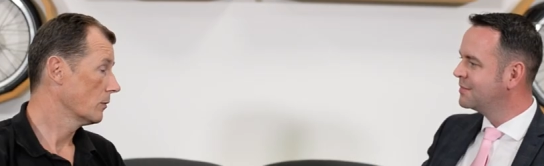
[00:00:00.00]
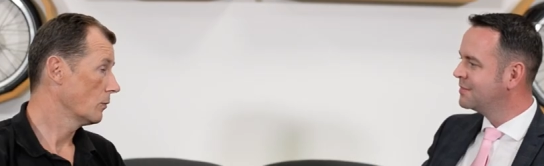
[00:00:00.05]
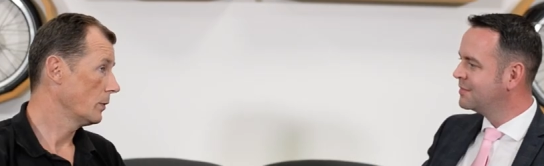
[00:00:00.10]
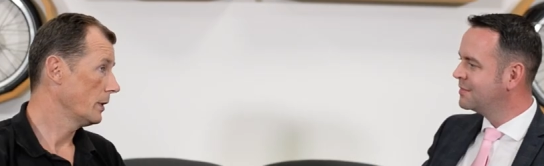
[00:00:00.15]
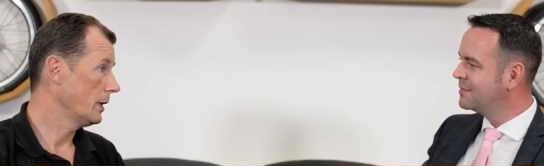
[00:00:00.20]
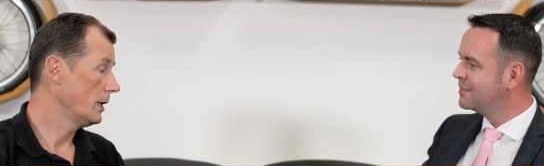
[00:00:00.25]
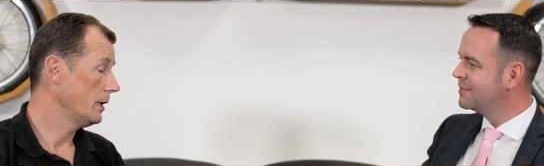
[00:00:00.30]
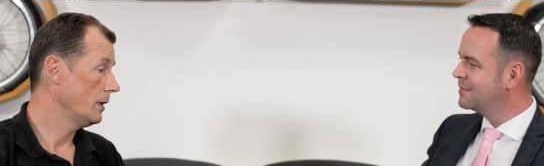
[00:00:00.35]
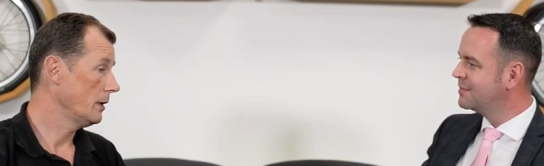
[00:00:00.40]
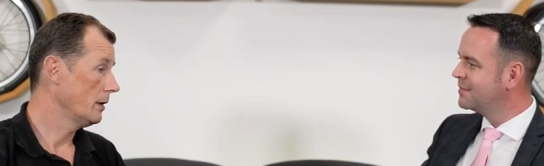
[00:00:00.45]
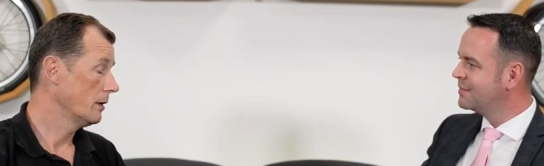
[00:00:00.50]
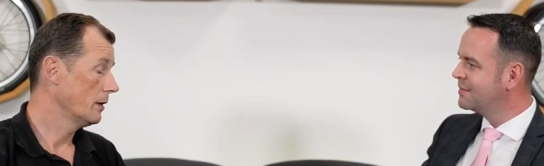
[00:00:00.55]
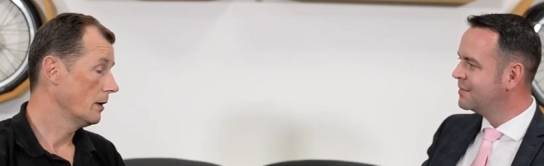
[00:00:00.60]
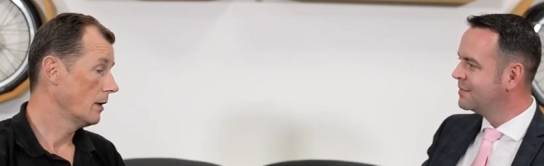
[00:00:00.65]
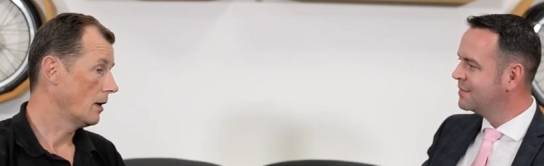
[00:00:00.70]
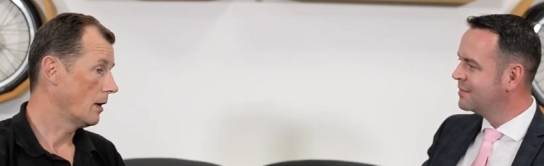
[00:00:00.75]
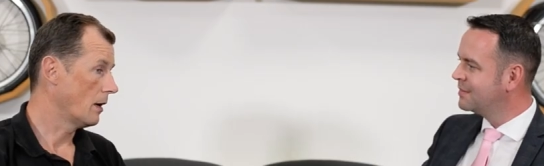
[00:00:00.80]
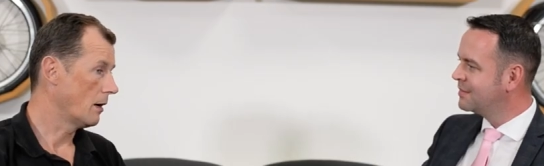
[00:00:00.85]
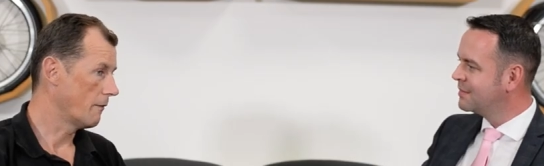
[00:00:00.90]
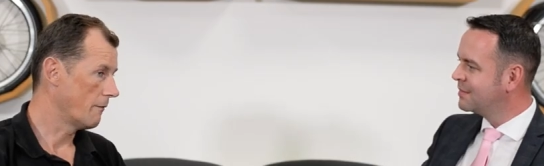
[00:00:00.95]
Speaker 1: We
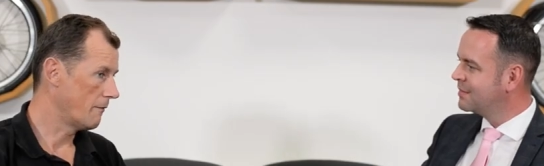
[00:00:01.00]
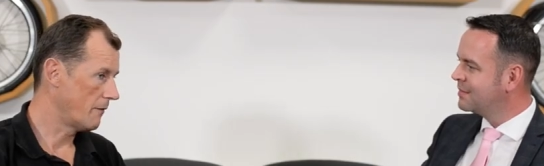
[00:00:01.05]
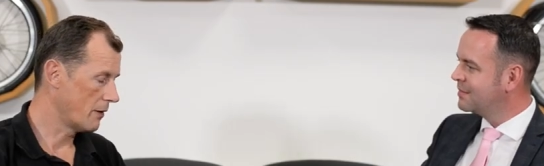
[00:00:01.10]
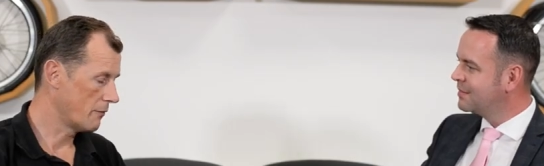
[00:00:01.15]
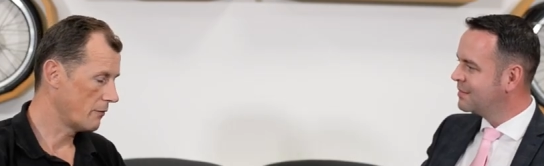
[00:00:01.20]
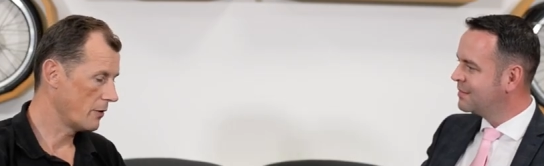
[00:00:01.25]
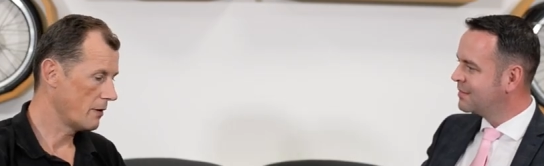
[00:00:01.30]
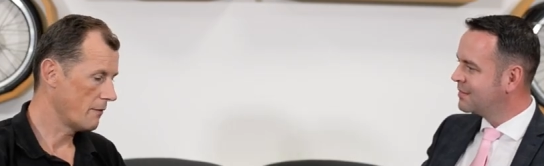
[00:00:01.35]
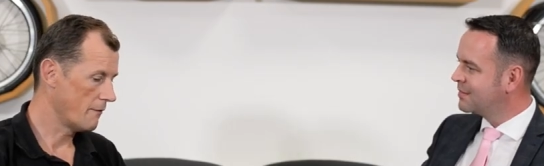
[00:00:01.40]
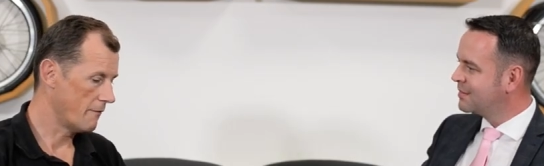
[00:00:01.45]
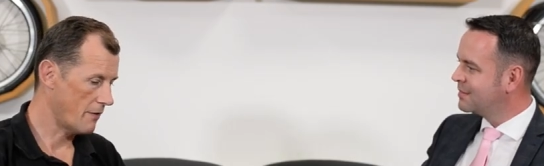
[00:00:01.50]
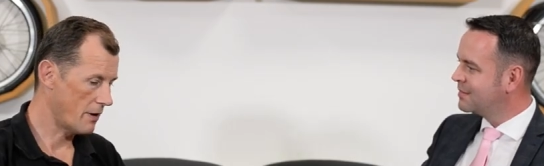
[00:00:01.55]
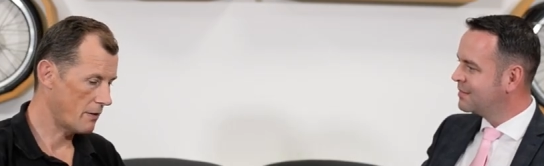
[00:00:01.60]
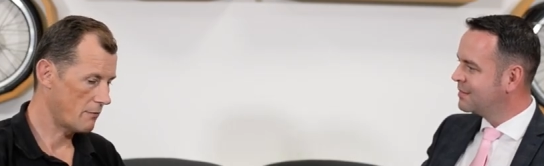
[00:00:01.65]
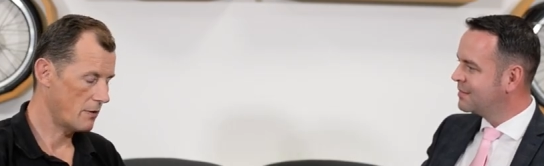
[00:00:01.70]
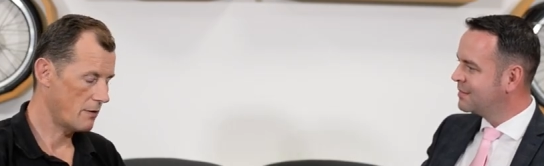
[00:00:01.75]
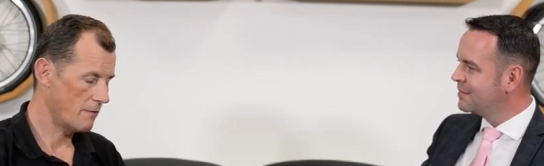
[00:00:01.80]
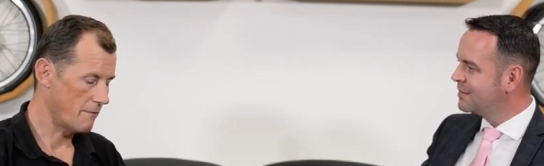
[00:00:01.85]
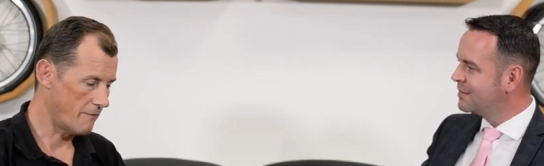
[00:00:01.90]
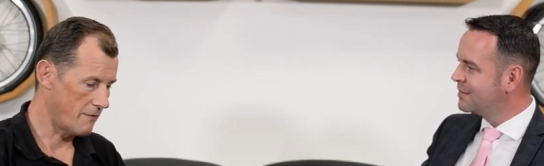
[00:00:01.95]
are very,
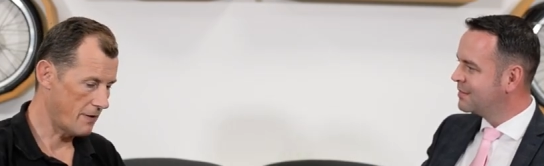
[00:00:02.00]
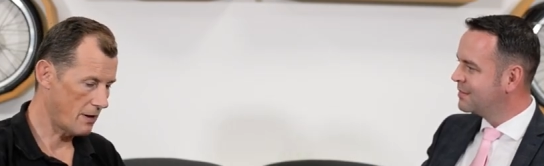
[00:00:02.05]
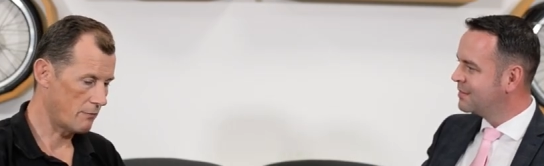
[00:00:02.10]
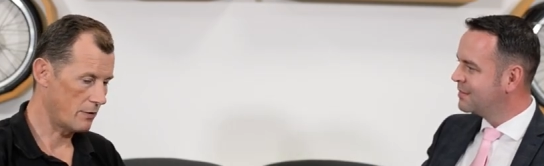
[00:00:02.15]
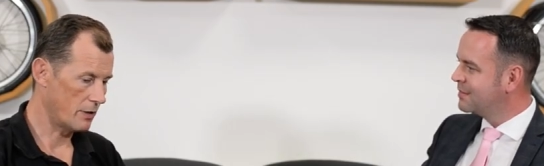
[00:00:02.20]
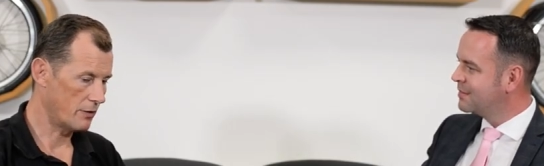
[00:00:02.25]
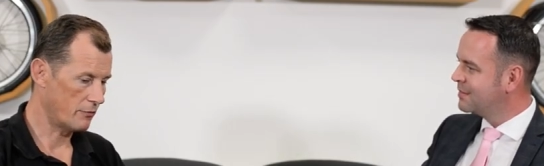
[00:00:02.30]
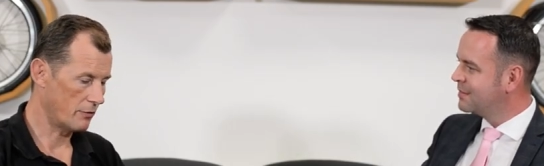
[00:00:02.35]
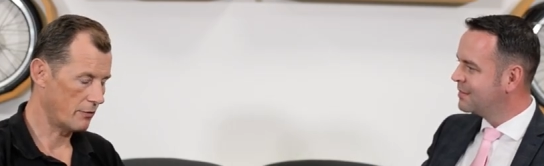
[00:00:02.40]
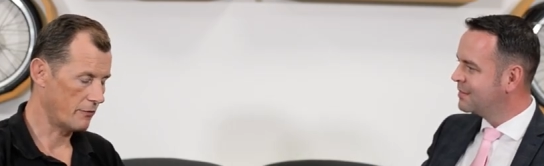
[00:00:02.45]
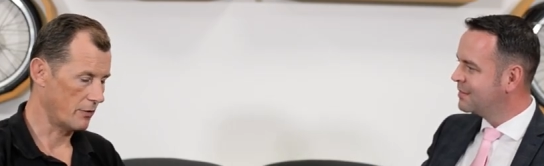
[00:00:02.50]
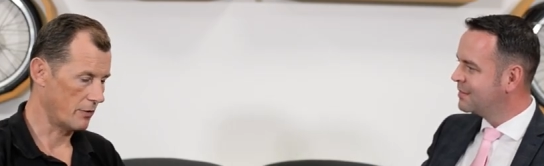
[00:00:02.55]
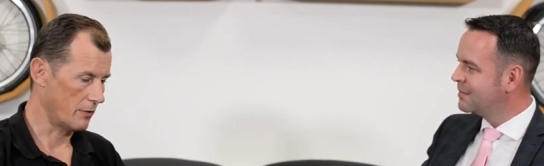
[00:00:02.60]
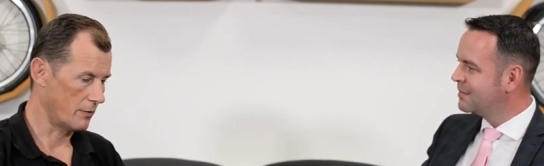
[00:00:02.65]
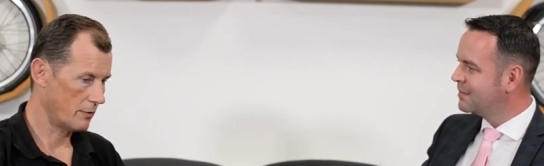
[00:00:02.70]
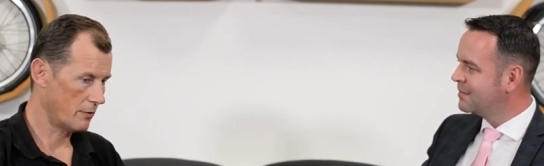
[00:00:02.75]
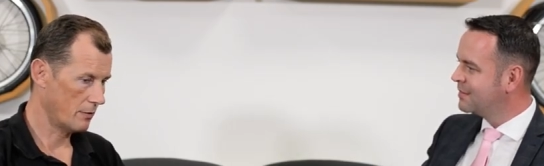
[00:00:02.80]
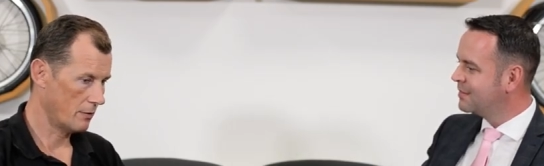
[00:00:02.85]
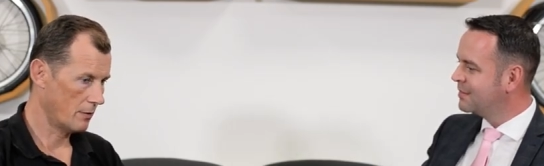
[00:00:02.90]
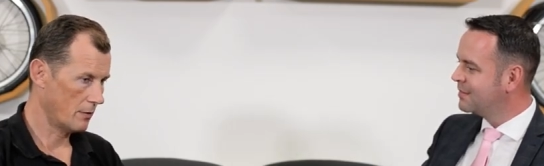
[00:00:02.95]
very, very
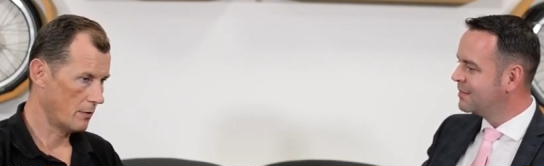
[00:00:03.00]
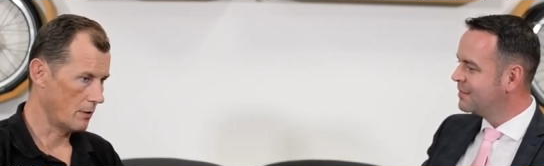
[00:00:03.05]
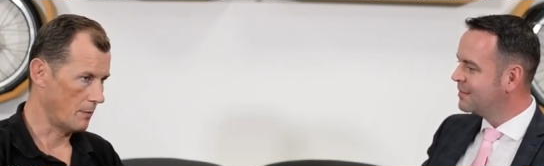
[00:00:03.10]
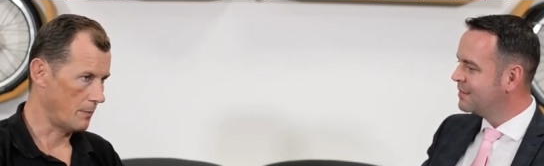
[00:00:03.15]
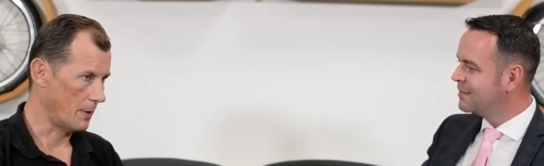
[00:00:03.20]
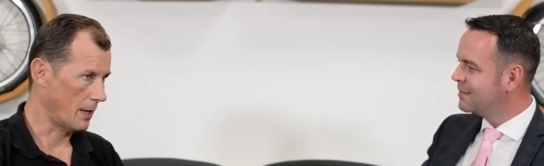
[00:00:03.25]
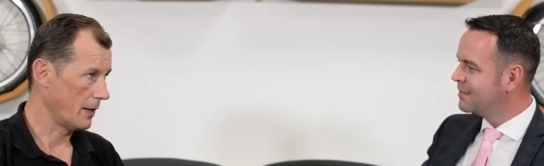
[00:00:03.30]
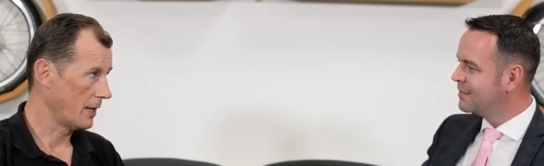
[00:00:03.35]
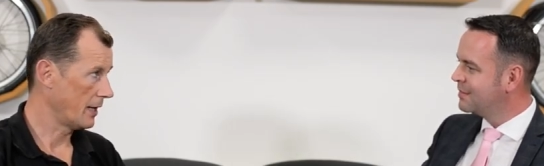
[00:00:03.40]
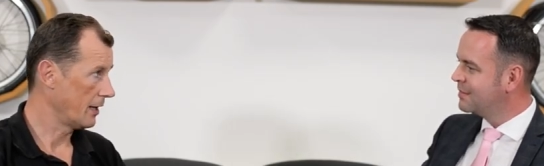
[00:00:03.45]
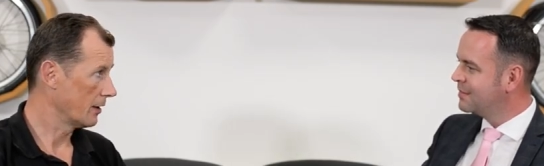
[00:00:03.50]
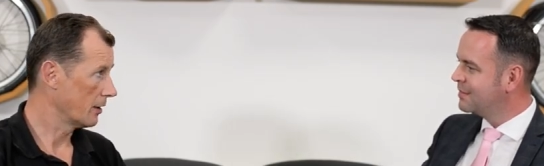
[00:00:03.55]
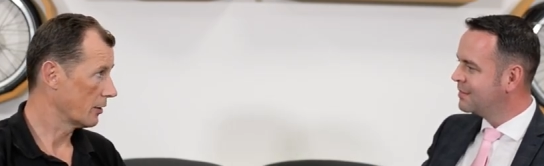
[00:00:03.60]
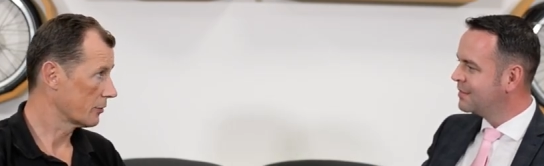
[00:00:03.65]
driven about hitting